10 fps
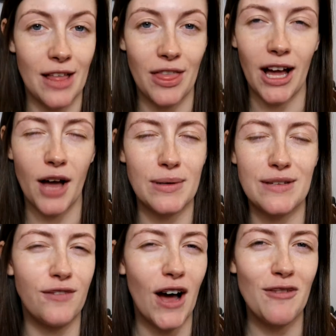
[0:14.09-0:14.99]
I think I
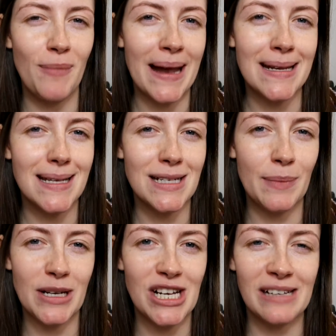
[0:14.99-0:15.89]
was 5p under
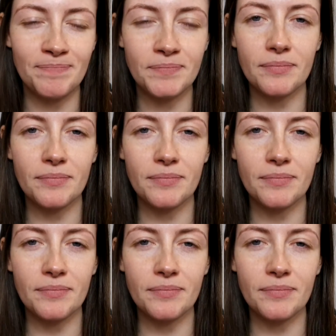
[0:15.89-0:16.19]
budget.